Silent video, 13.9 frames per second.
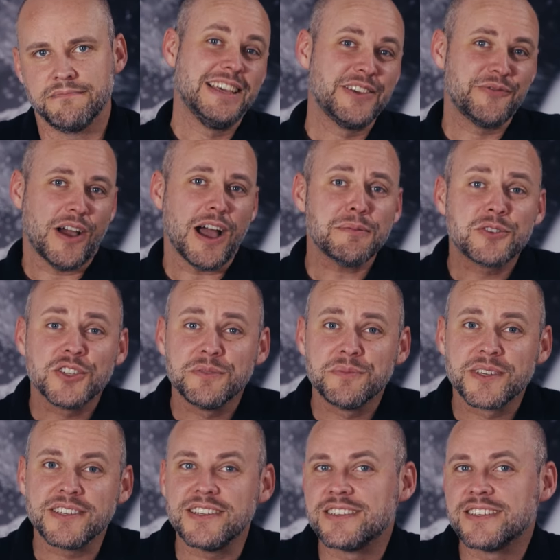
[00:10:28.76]
That's it from
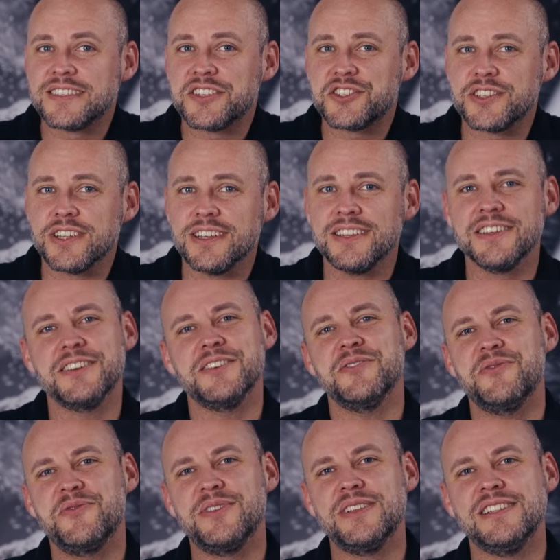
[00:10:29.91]
me.
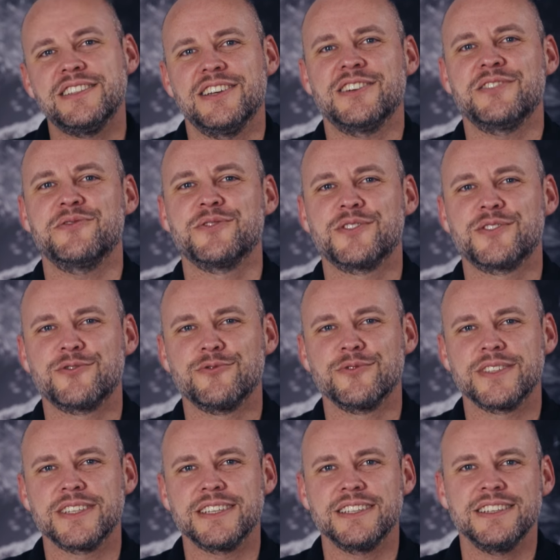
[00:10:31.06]
Thank you very much for
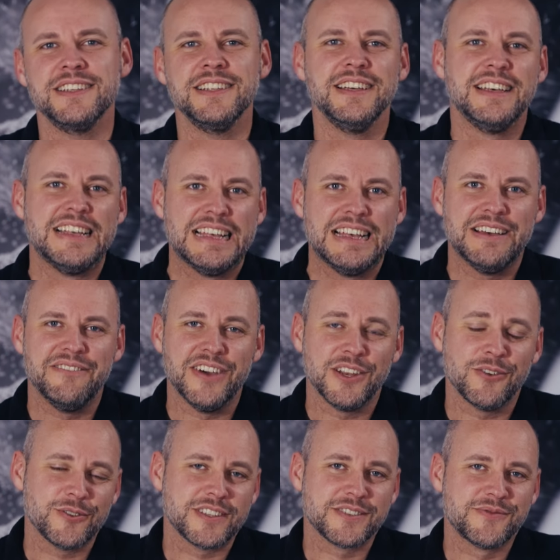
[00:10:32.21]
watching. If
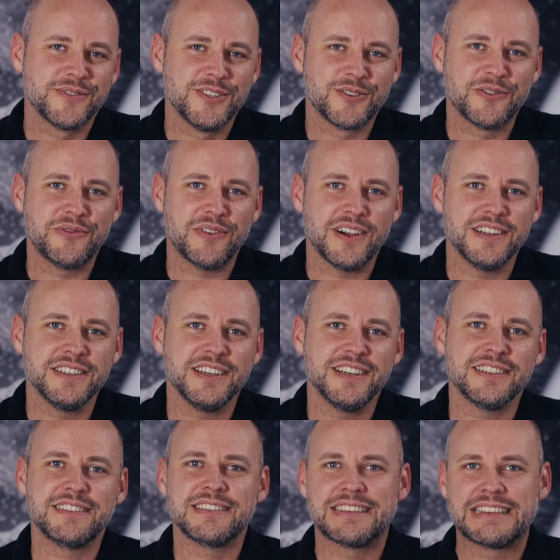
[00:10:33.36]
you enjoyed the video,
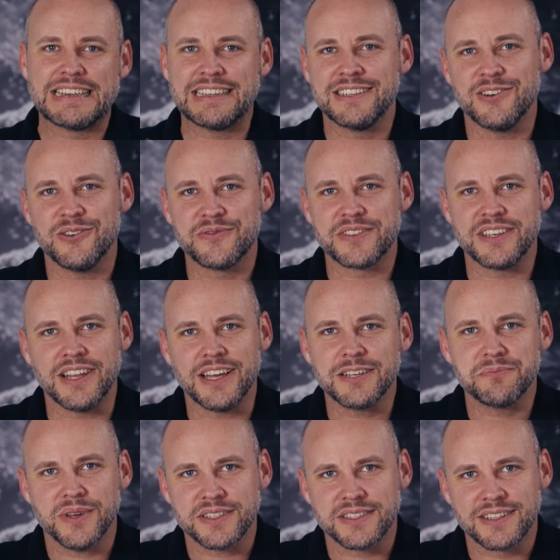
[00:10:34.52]
feel free to click the
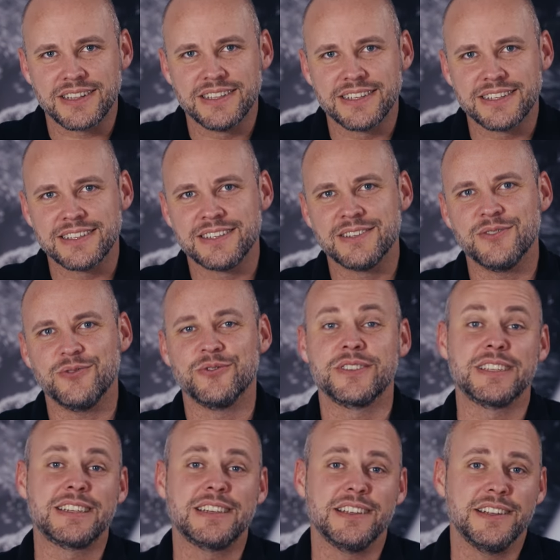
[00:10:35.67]
like button and subscribe to
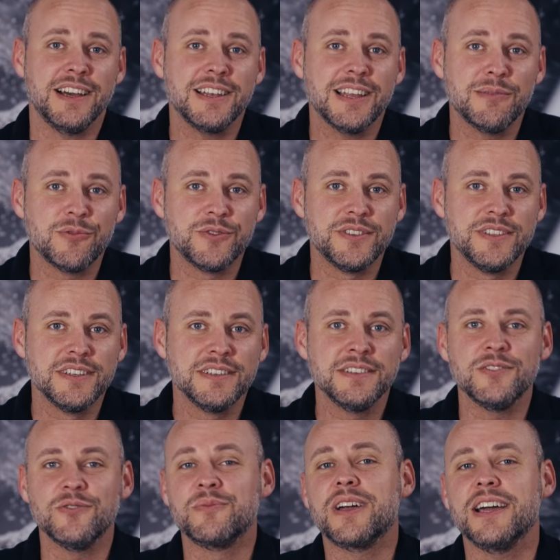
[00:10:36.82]
our channel so you
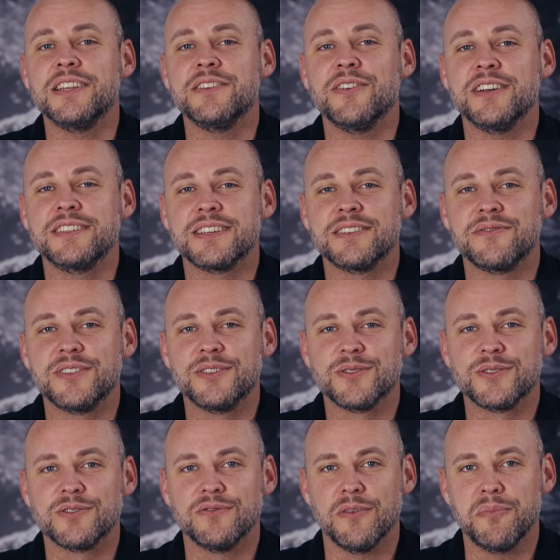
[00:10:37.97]
don't miss any future
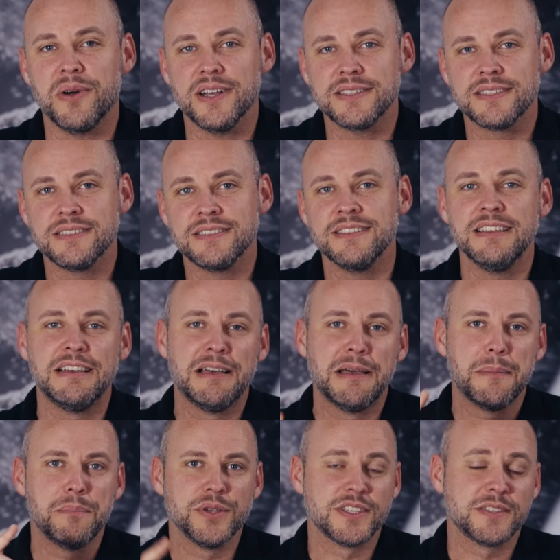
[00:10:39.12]
videos. See you
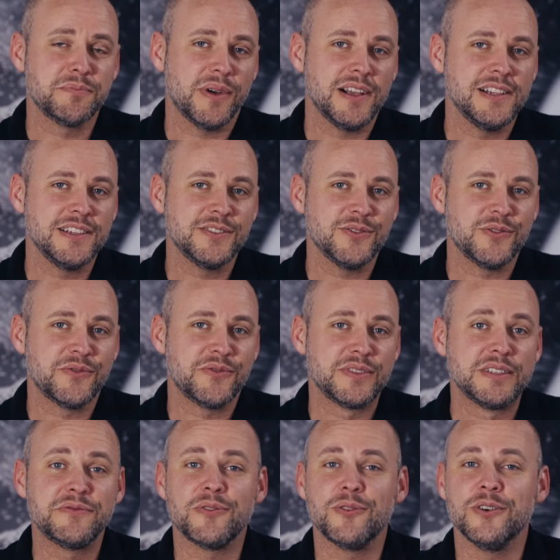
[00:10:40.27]
soon, and have
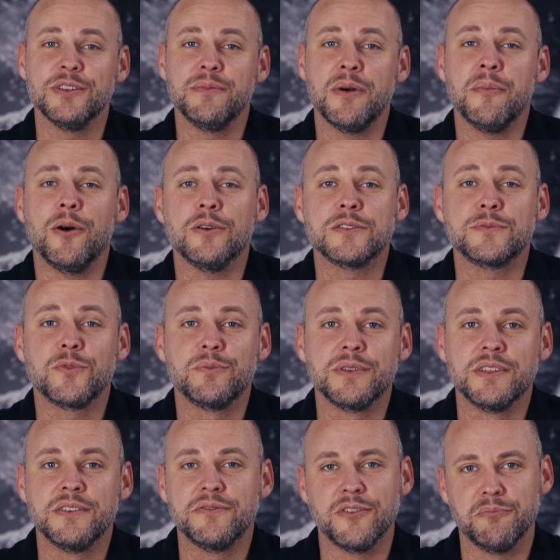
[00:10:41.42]
fun experimenting with
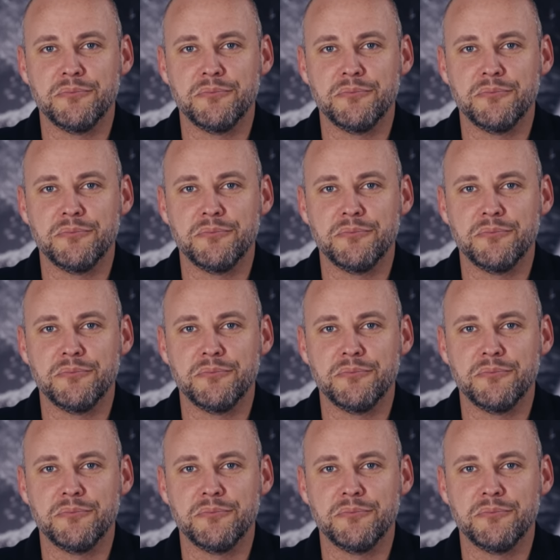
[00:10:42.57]
Paint